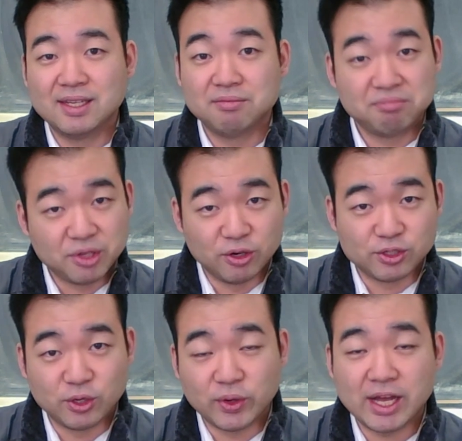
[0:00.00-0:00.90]
Curious to
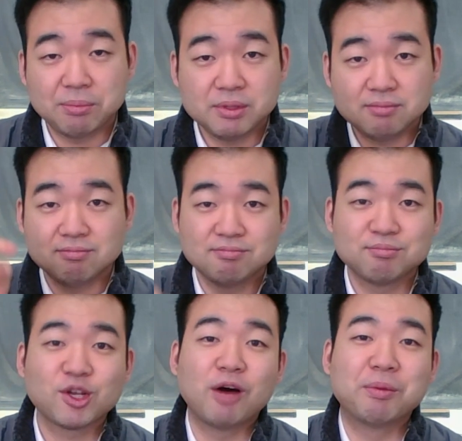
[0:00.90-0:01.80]
know what happened?
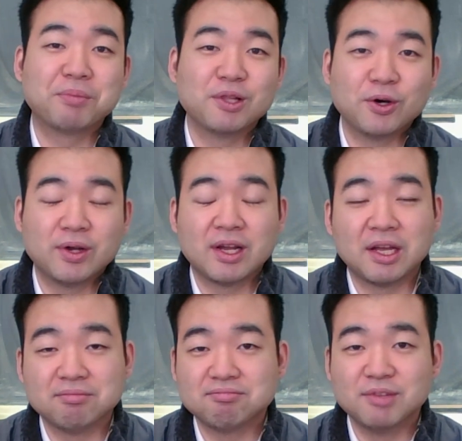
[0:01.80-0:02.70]
Comment below, and I'd
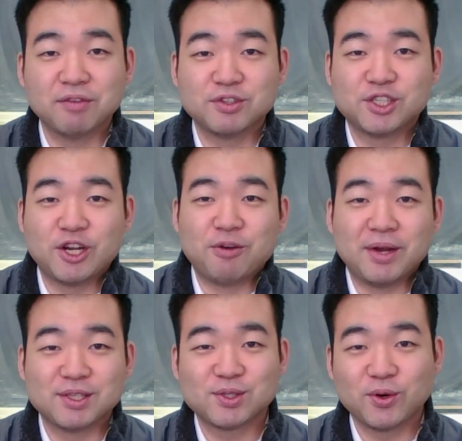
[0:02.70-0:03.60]
love to share my
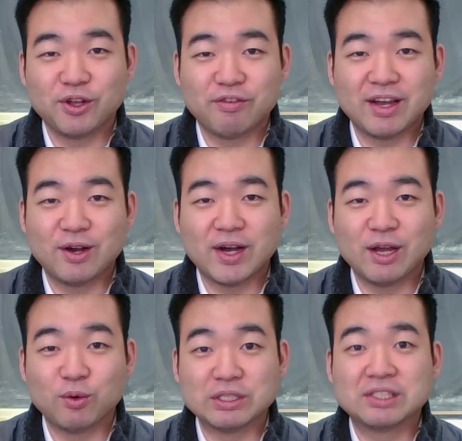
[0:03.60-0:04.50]
story of how I
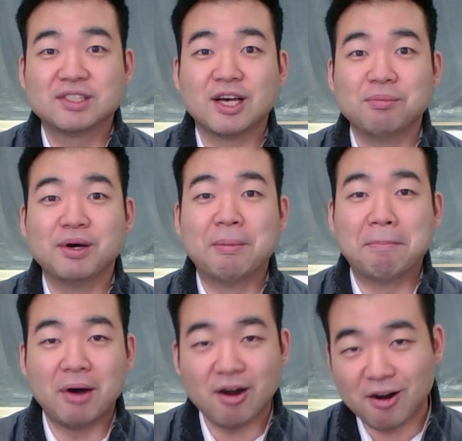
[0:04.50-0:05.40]
was
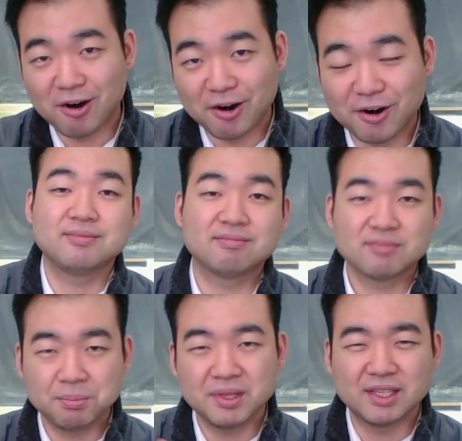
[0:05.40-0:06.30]
subpar.
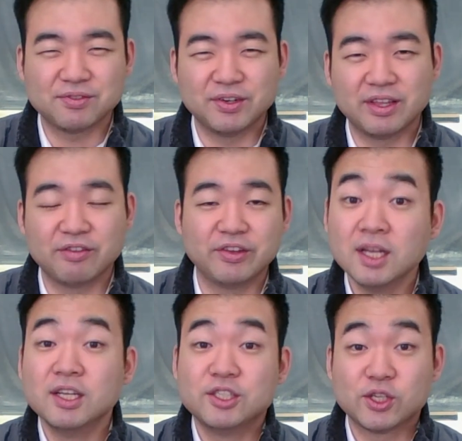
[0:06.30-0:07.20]
But that's for another video.
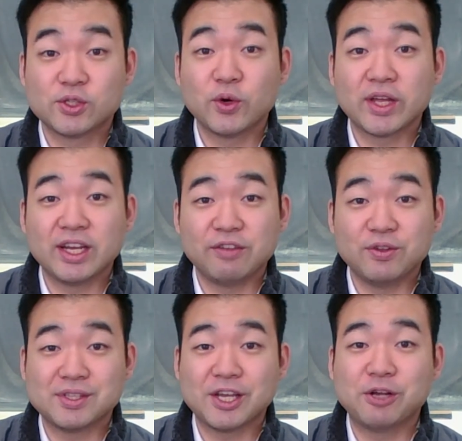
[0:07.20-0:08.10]
Just know that if you
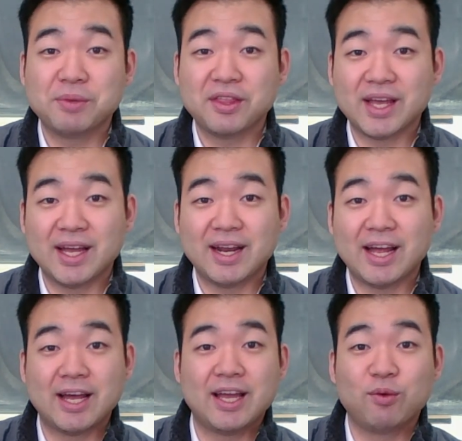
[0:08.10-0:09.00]
tell me that
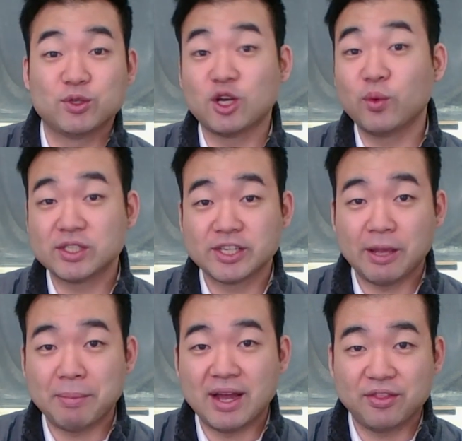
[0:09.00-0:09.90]
I was always good at
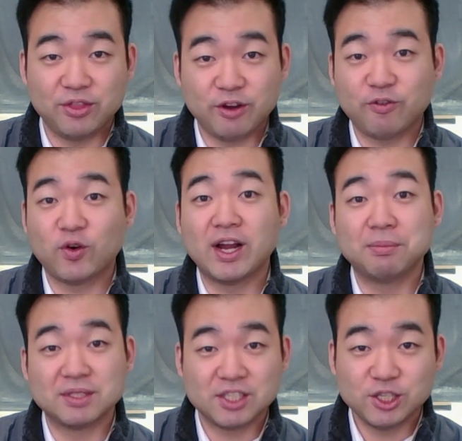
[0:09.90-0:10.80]
math and therefore I'm a
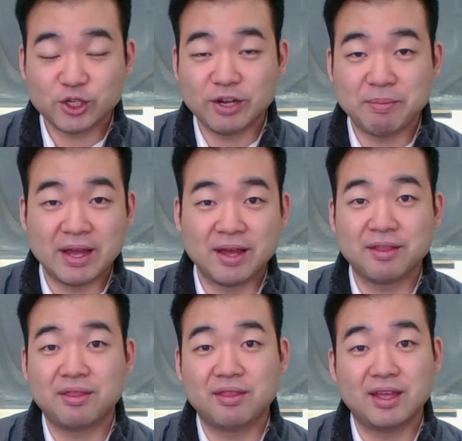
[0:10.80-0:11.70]
teacher at math,
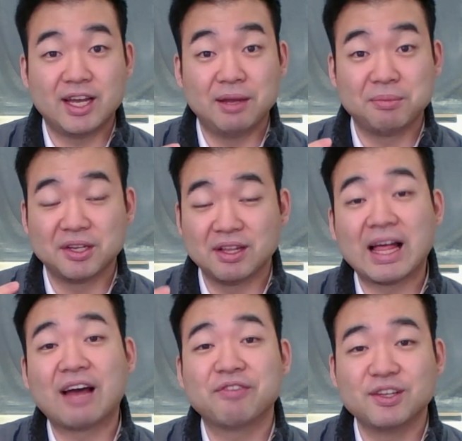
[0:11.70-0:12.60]
I'm going to
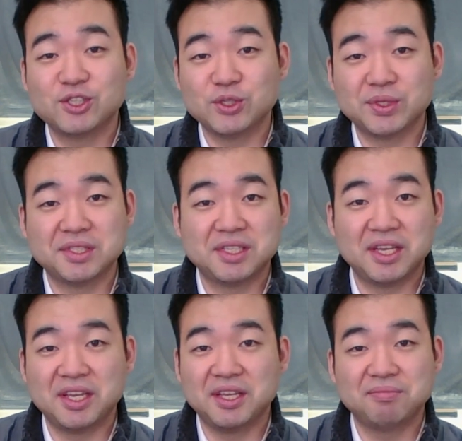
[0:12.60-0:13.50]
laugh at you and
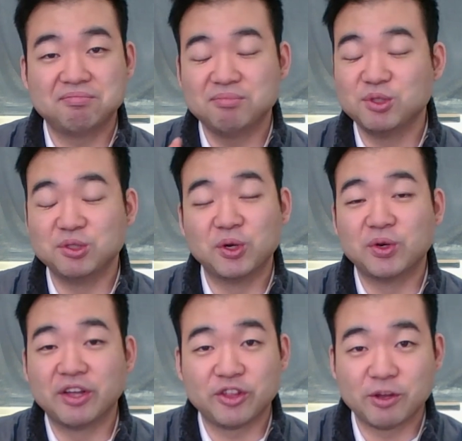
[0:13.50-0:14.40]
say, you know
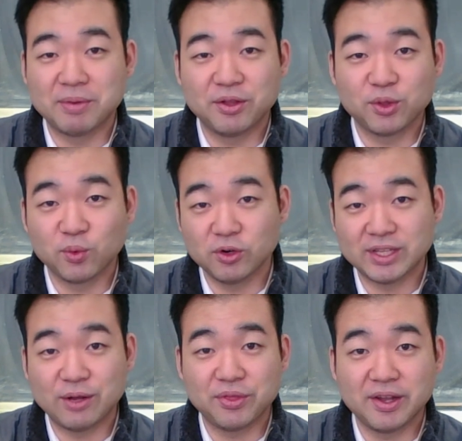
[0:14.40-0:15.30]
nothing about the world
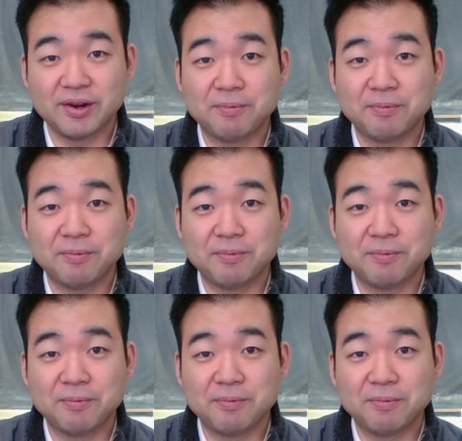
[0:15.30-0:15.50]
out there.